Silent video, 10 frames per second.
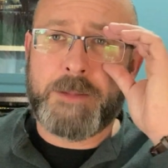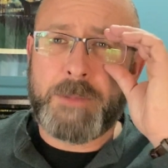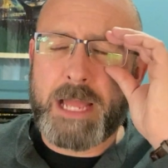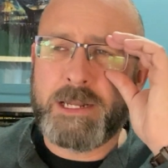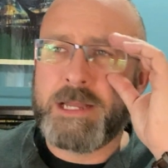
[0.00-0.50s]
I'm
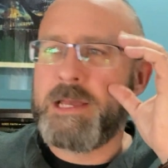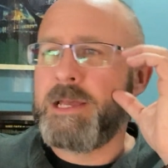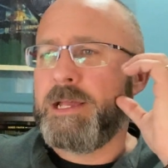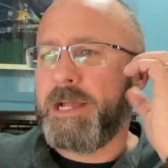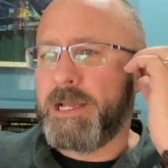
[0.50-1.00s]
not
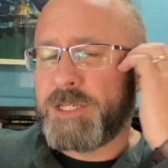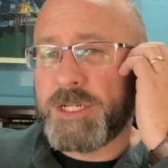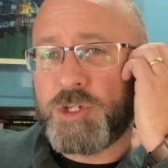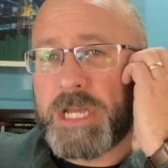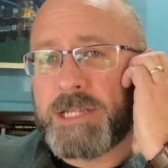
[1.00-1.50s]
uh,
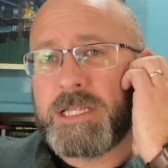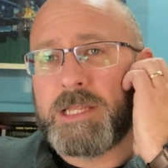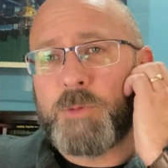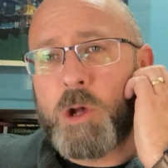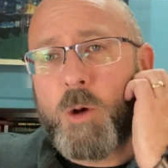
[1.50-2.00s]
suggesting
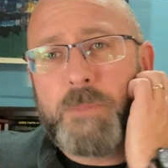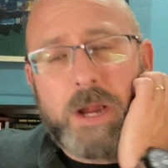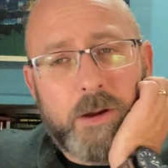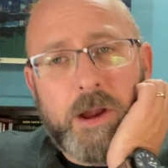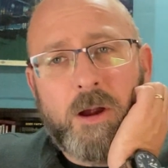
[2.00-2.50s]
that we all
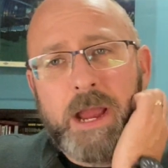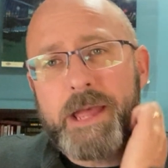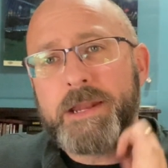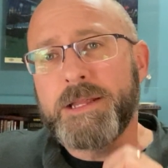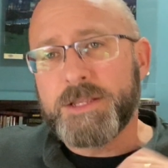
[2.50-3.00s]
bury our
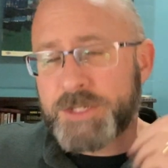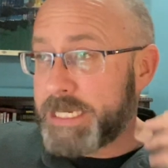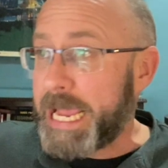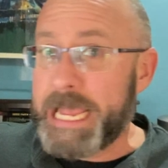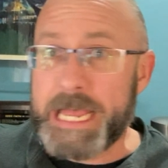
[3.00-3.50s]
head in the
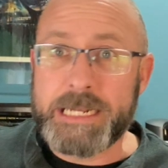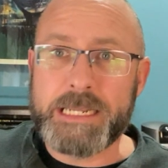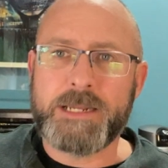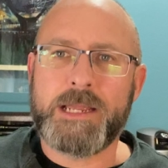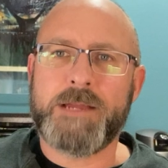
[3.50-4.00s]
sand and,